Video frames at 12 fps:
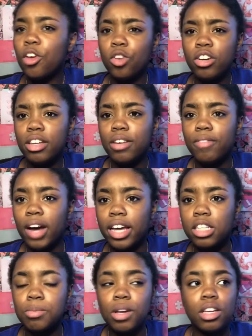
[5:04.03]
really
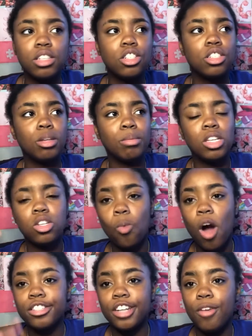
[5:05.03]
advice, but like it's just something to
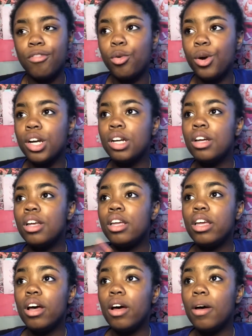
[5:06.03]
watch out for.
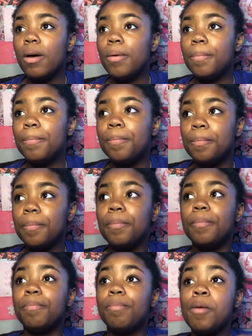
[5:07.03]
Um
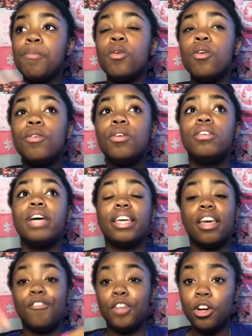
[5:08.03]
people, like
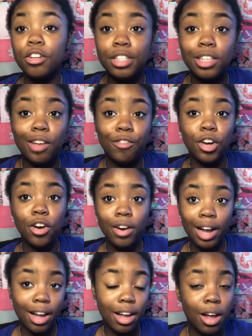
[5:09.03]
if your if your
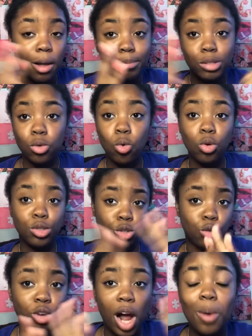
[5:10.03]
um school is
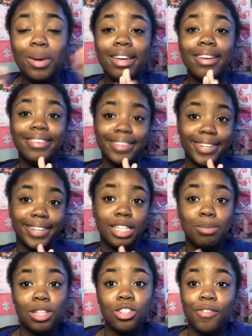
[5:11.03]
crowded,
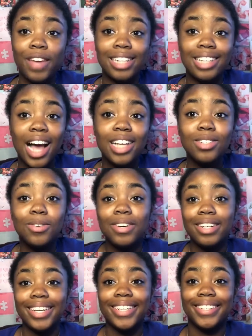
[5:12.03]
especially if it has high school
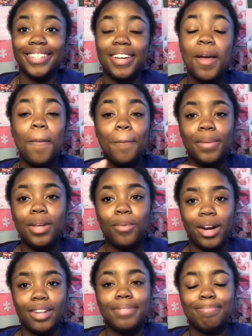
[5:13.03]
in it,
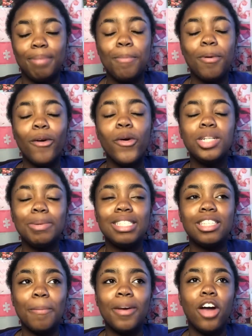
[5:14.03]
beware. People are going to be
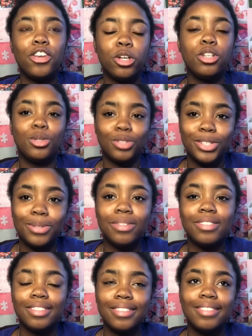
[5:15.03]
stepping on your new shoes.